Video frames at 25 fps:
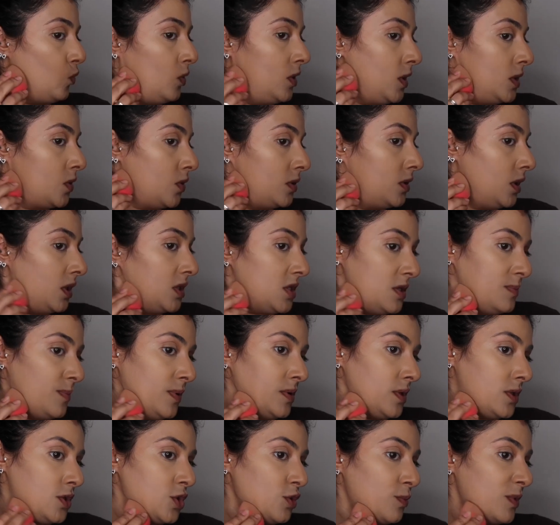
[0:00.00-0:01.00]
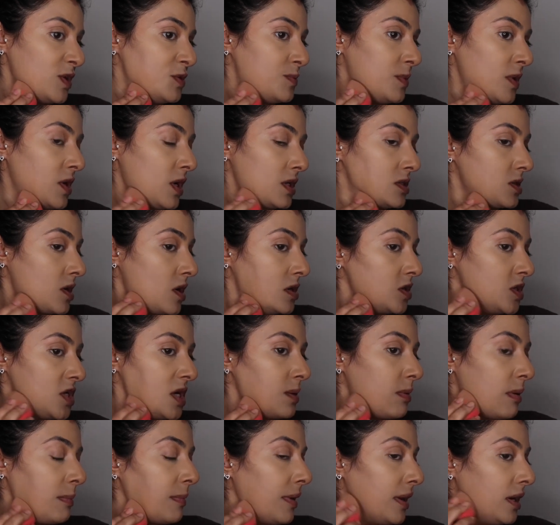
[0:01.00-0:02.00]
We don't need to put too much because on
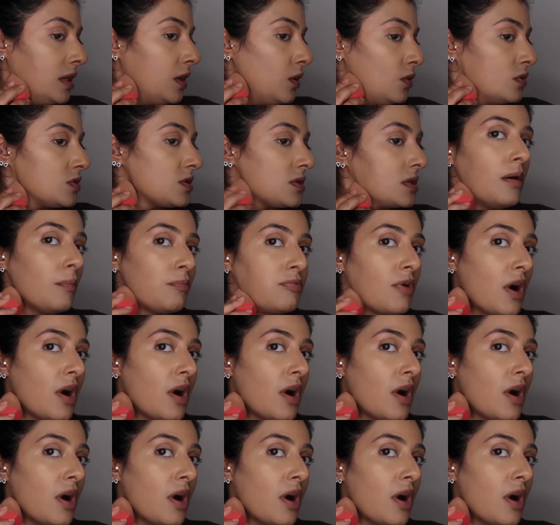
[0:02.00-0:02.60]
top I'm gonna use a